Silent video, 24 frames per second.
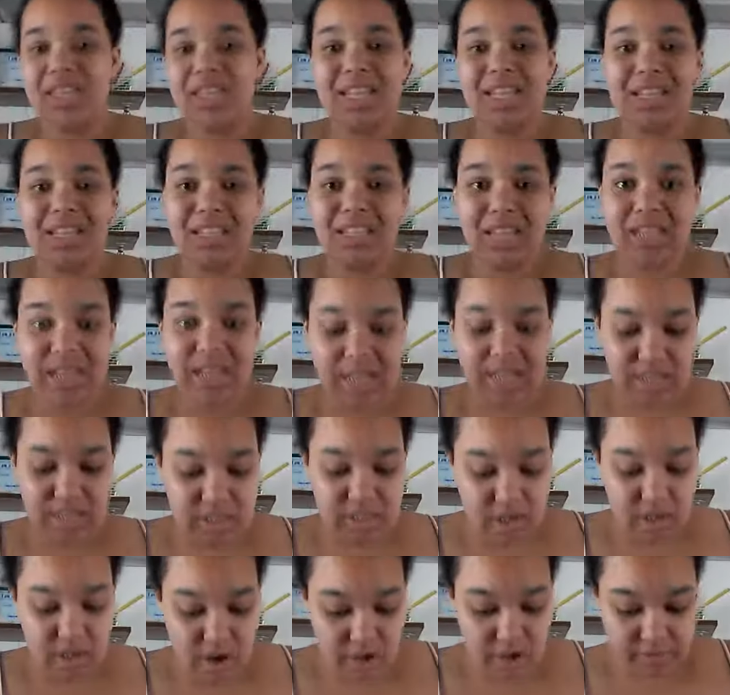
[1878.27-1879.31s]
This lighting
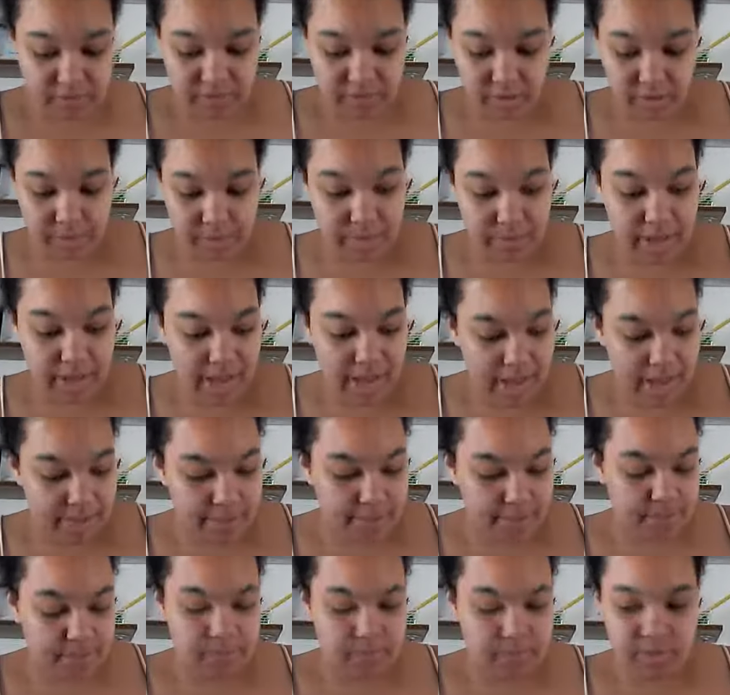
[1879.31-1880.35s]
is awful.
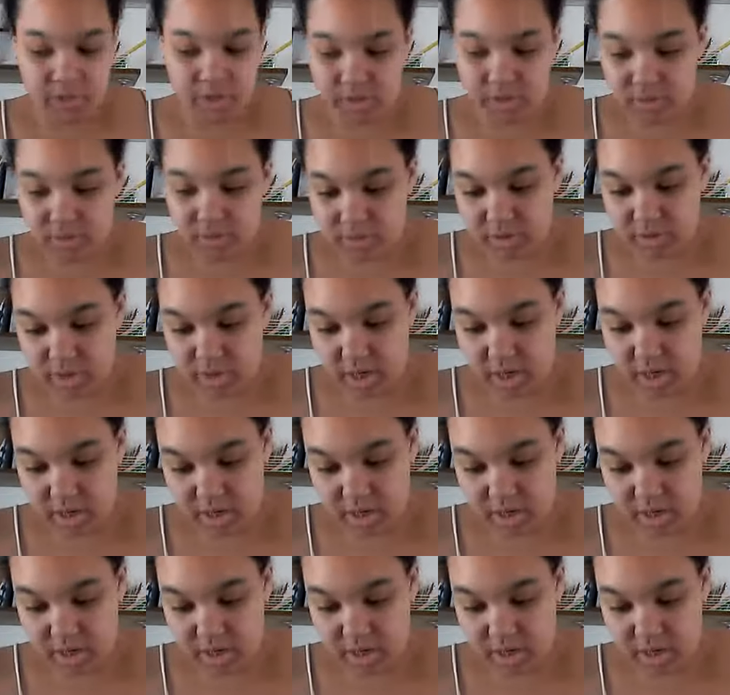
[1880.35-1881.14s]
I use